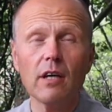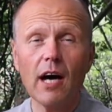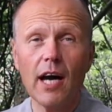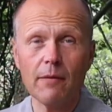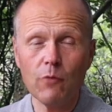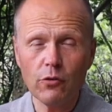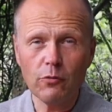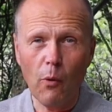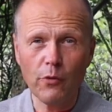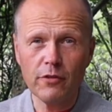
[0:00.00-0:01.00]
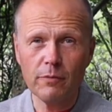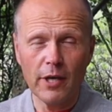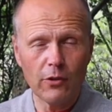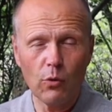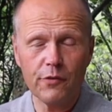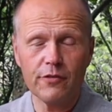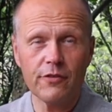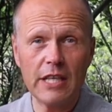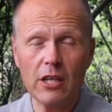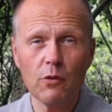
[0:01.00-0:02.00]
I am not sponsored by North
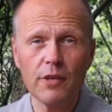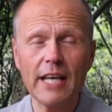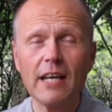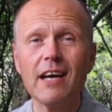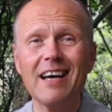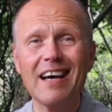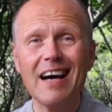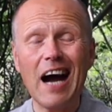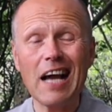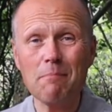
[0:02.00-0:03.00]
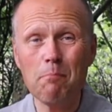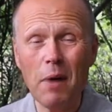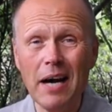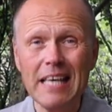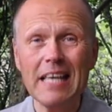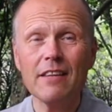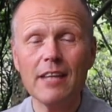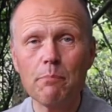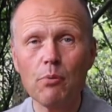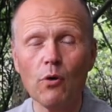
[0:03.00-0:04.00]
Sea Clothing. I buy
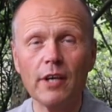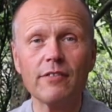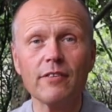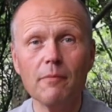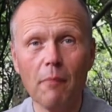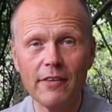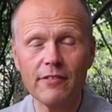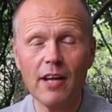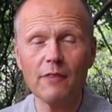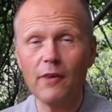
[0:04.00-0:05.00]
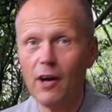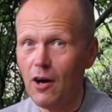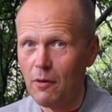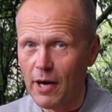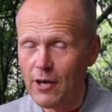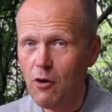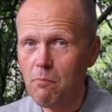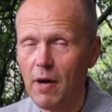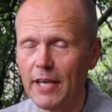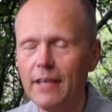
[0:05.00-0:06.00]
their products myself out of my
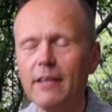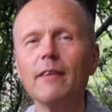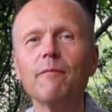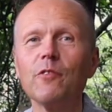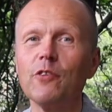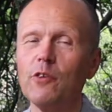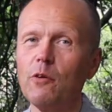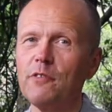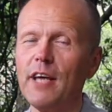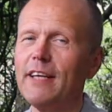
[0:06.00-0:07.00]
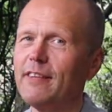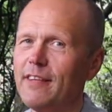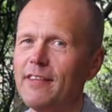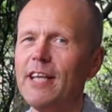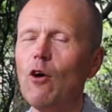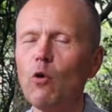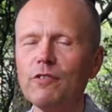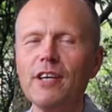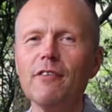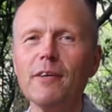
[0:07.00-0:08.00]
own money. So don't think there's any
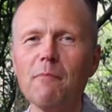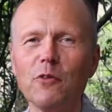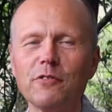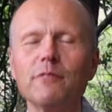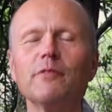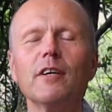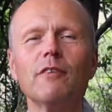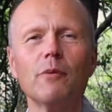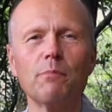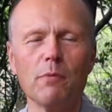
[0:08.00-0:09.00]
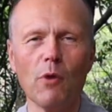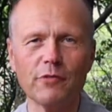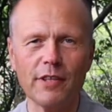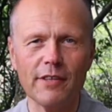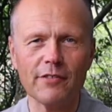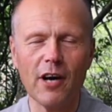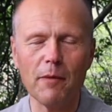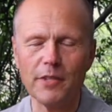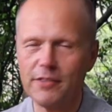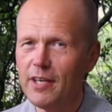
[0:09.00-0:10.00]
ulterior motive for promoting this
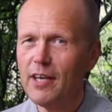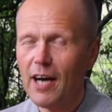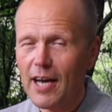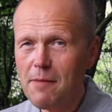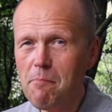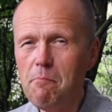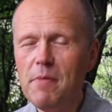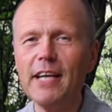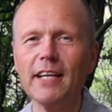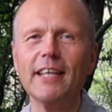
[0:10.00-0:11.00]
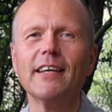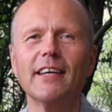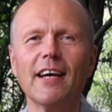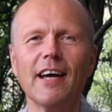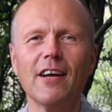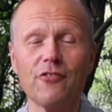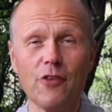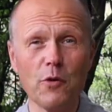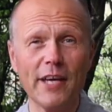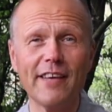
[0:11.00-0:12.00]
garment. I am merely
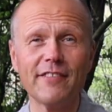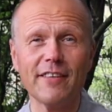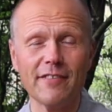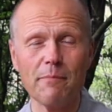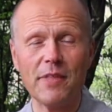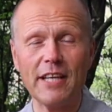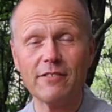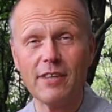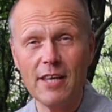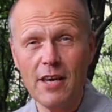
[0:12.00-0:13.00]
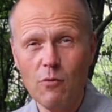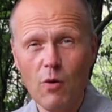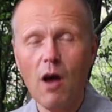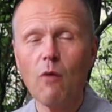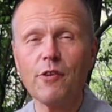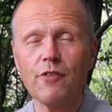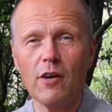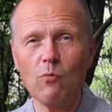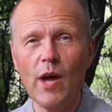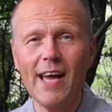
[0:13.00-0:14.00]
showcasing something to you which
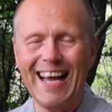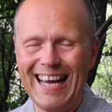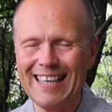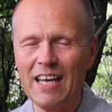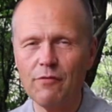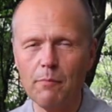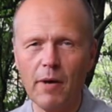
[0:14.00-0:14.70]
I wear and love